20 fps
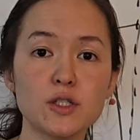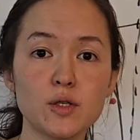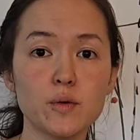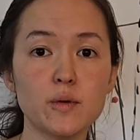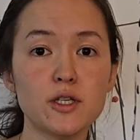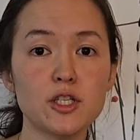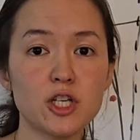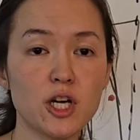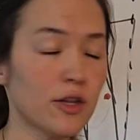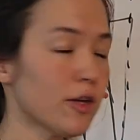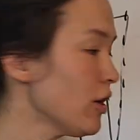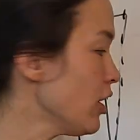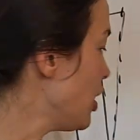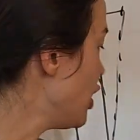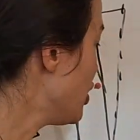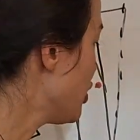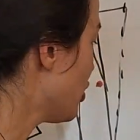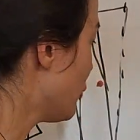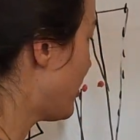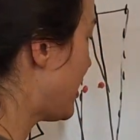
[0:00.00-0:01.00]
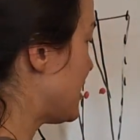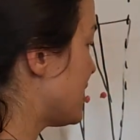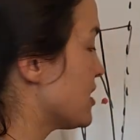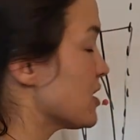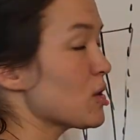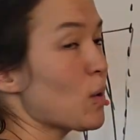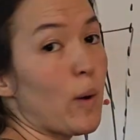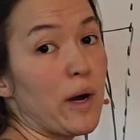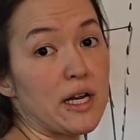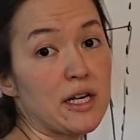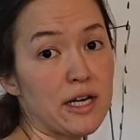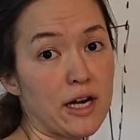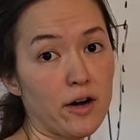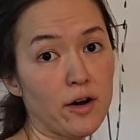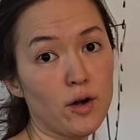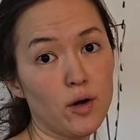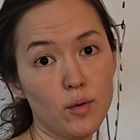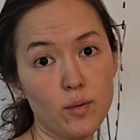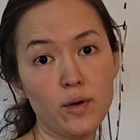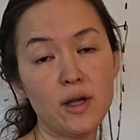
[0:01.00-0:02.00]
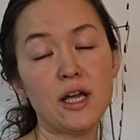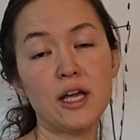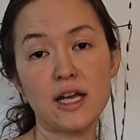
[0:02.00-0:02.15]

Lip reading: to each other, your base is quite narrow.